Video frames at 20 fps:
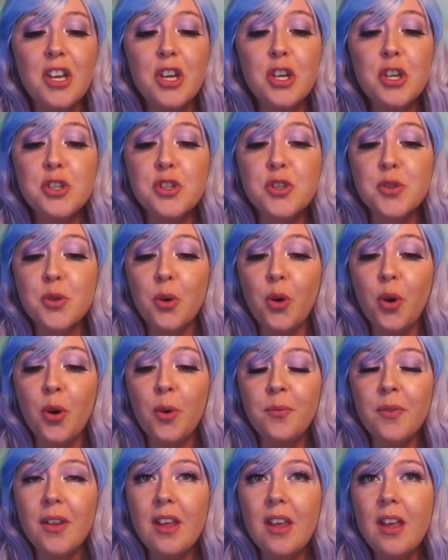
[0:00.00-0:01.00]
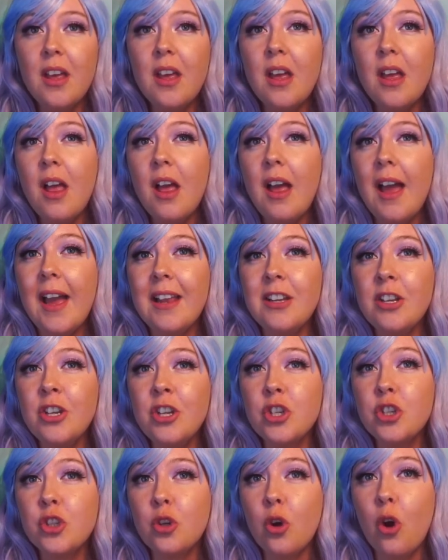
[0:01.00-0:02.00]
So, in
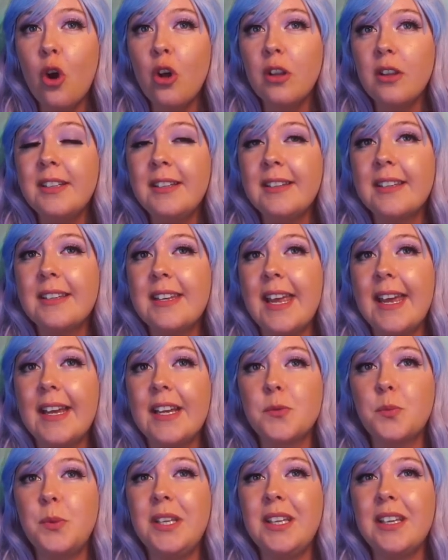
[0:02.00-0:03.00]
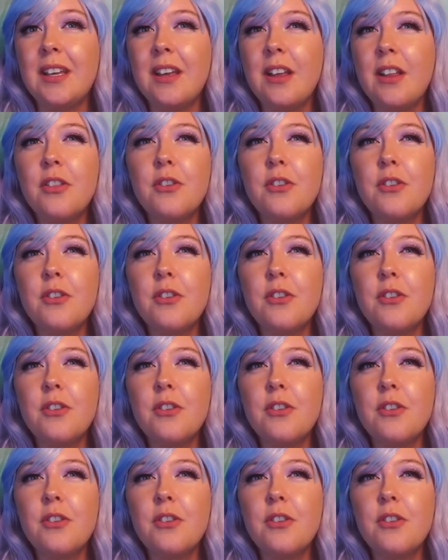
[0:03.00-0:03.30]
Scotland next week,